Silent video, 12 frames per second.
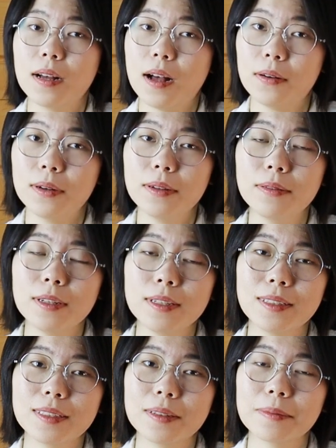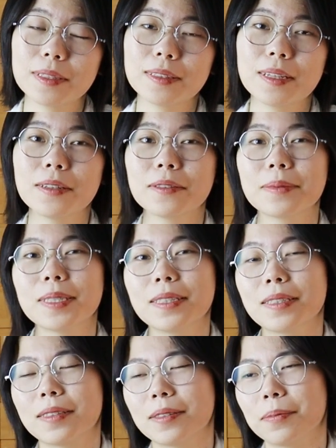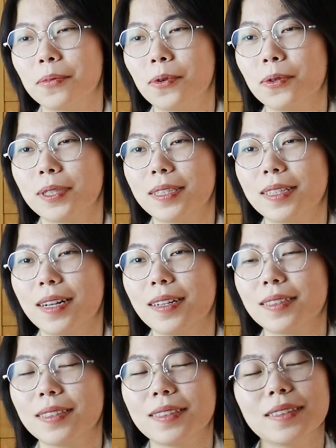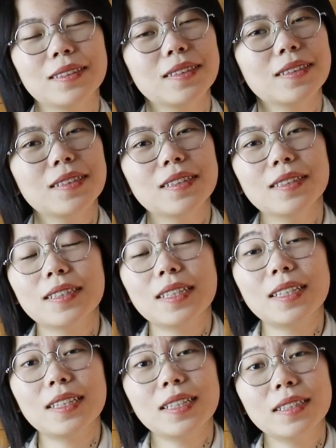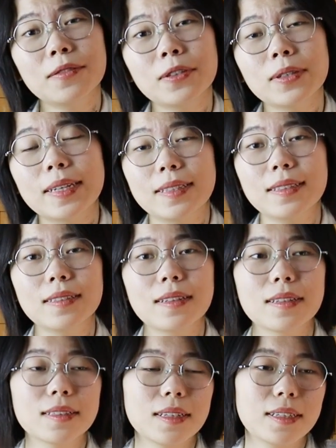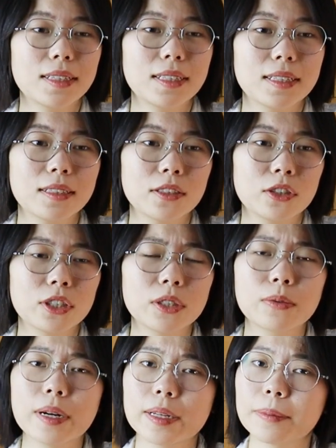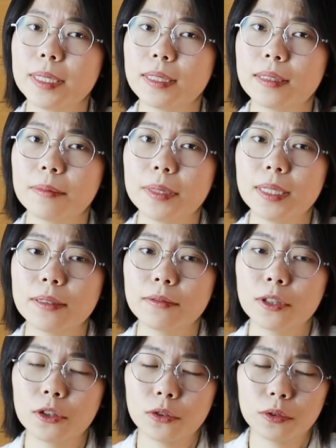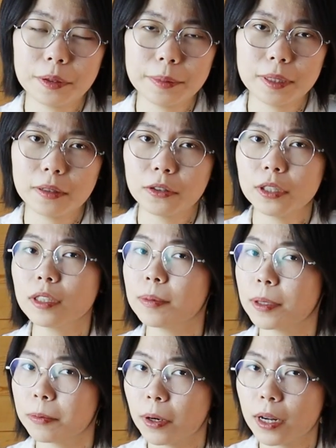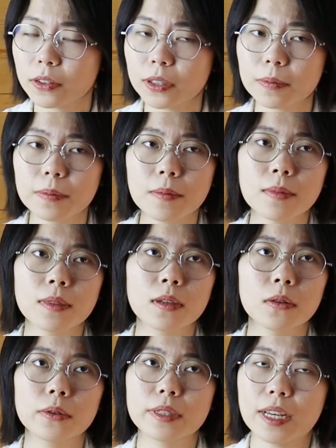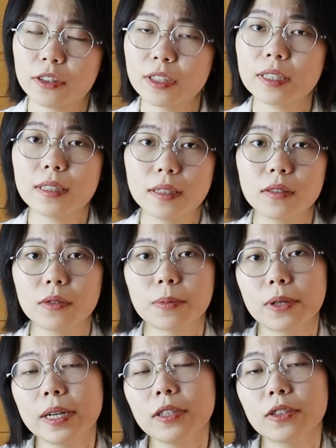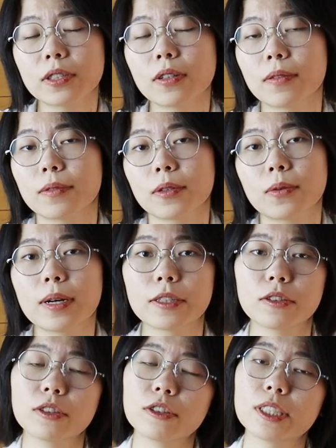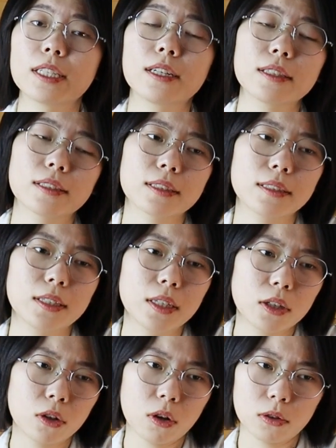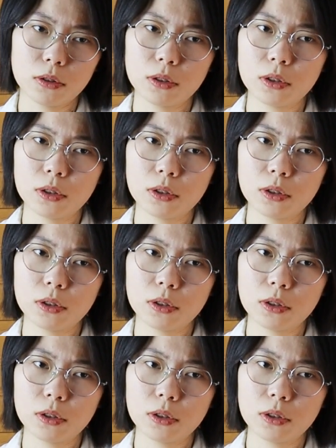However, something tells me it is more than that. The interview ended our day, and she recommended me a virtual streamer that she's been watching, who is actually the inspiration of the question she asked, called